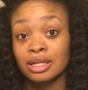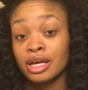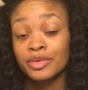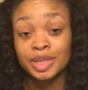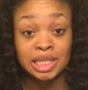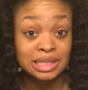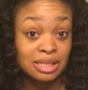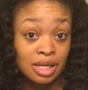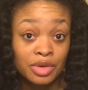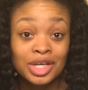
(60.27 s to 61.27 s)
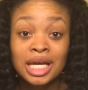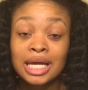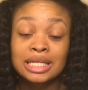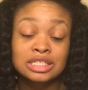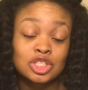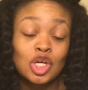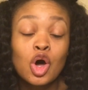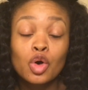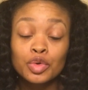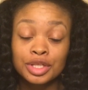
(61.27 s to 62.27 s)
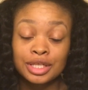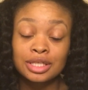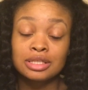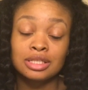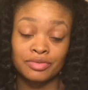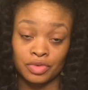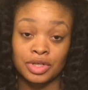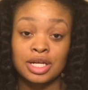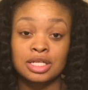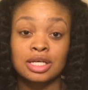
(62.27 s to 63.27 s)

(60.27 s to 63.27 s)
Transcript: and how it looks now, it's totally different.